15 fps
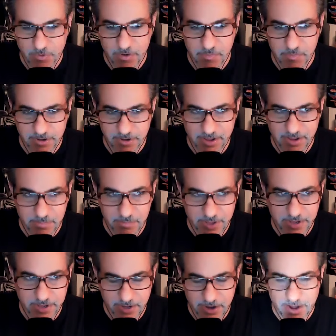would have been like
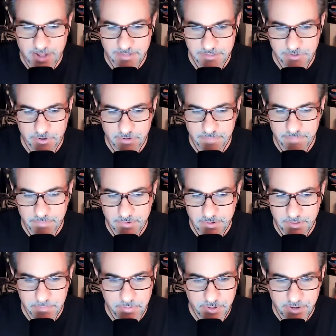playing a concert
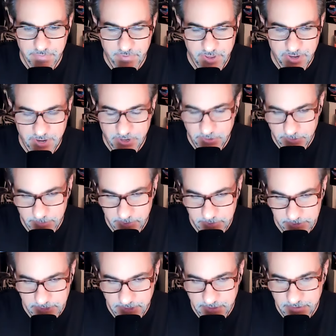and playing Van Halen
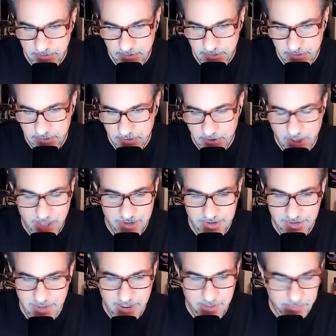music, not
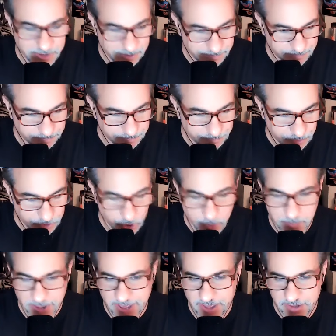naming your
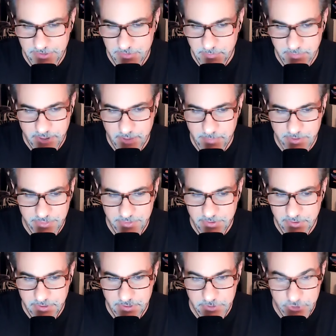band Mammoth
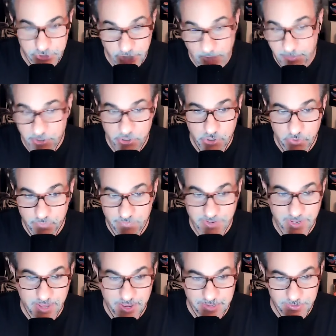
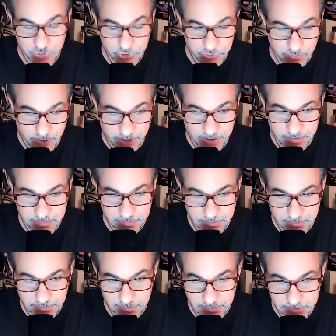WVH, right?
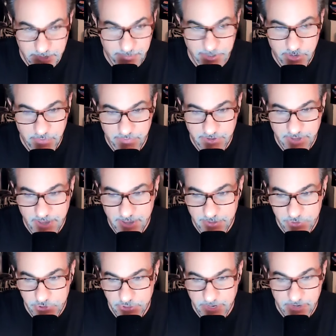
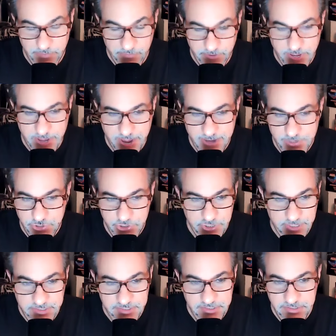WVH, like VH.
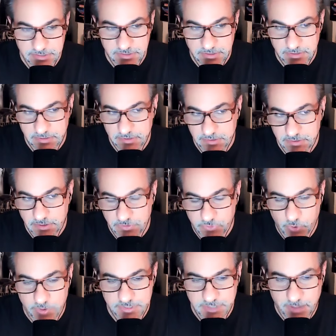It's
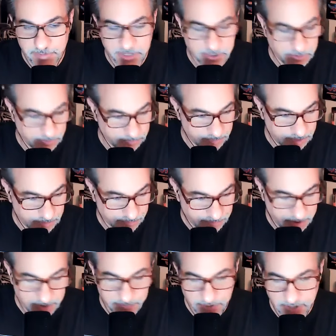throw a W on the
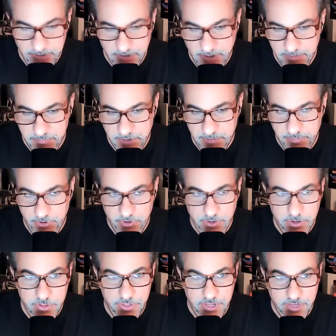front of it, and people are
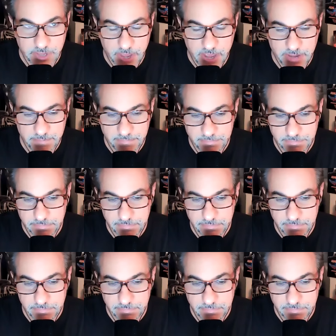going to think, hey,